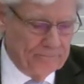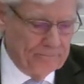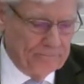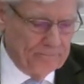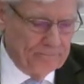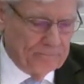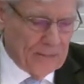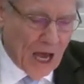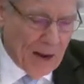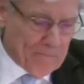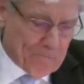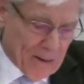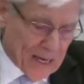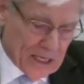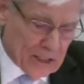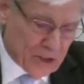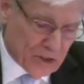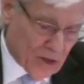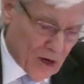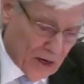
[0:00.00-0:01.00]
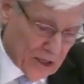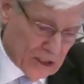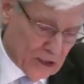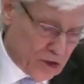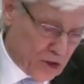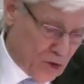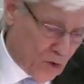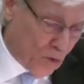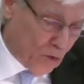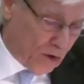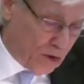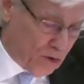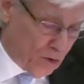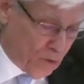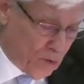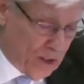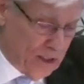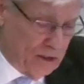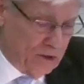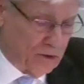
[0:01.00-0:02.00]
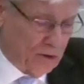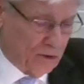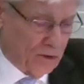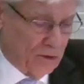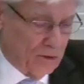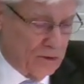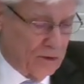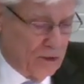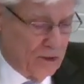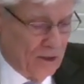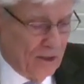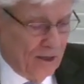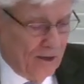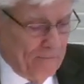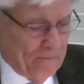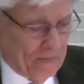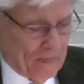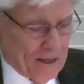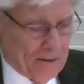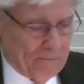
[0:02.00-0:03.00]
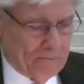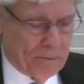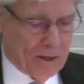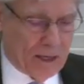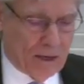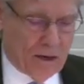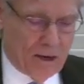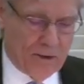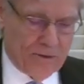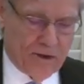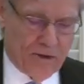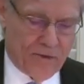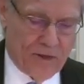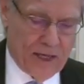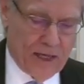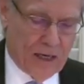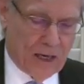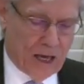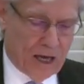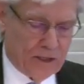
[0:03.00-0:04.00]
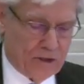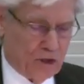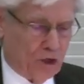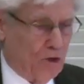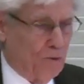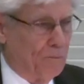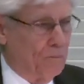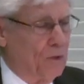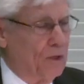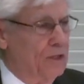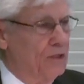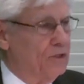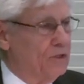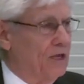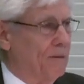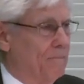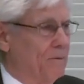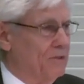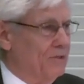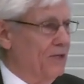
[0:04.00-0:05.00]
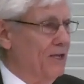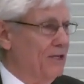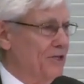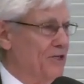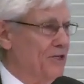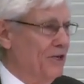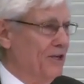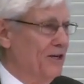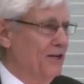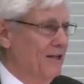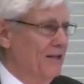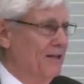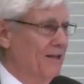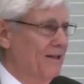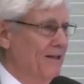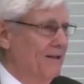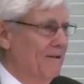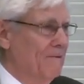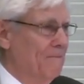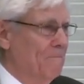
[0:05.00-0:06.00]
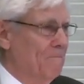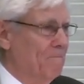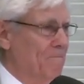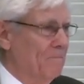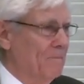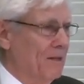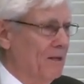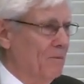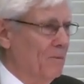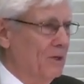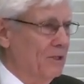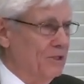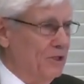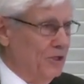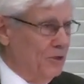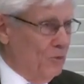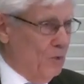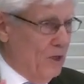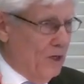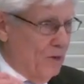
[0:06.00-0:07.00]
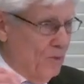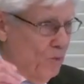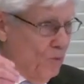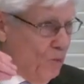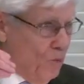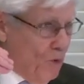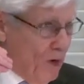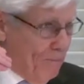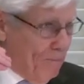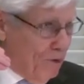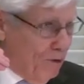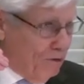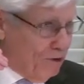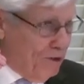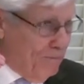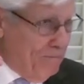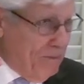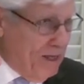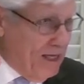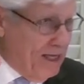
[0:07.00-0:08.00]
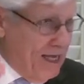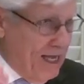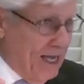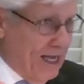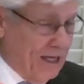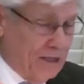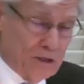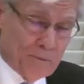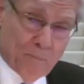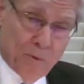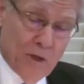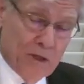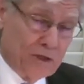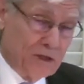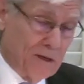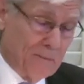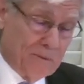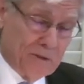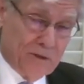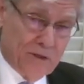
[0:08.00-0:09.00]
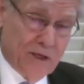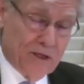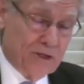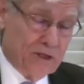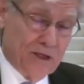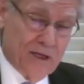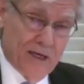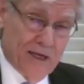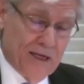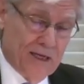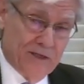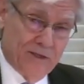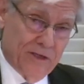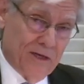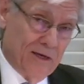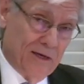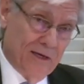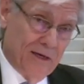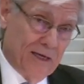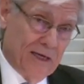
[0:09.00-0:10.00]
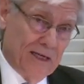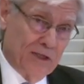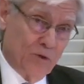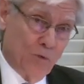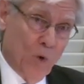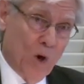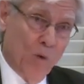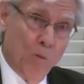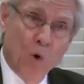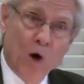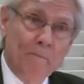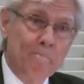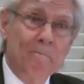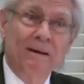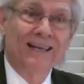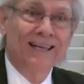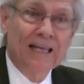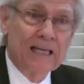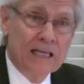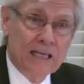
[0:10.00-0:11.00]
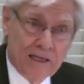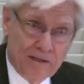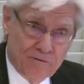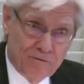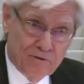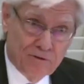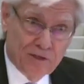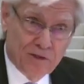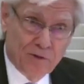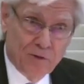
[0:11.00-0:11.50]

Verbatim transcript: Not based on historical research, but on the theological presupposition, which is what a person begins. A presupposition is, a, is what one believes.